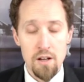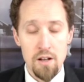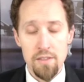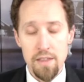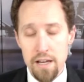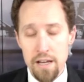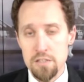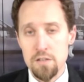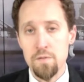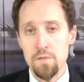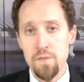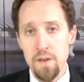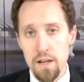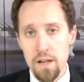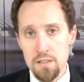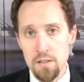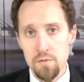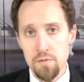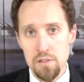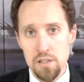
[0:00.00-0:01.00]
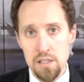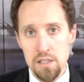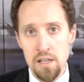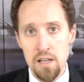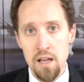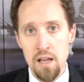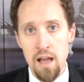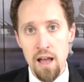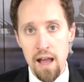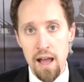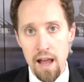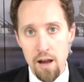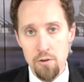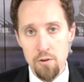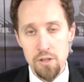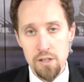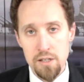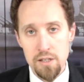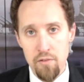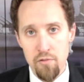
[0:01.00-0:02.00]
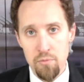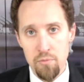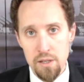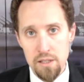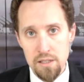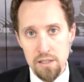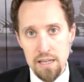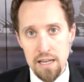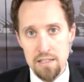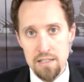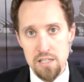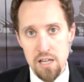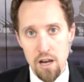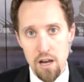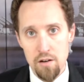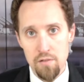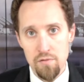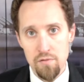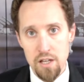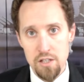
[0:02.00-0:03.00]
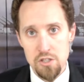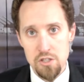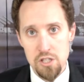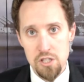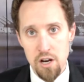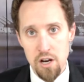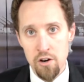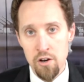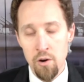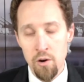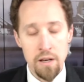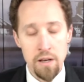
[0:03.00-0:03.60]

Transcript: That's effectively how the government gets out of that scenario.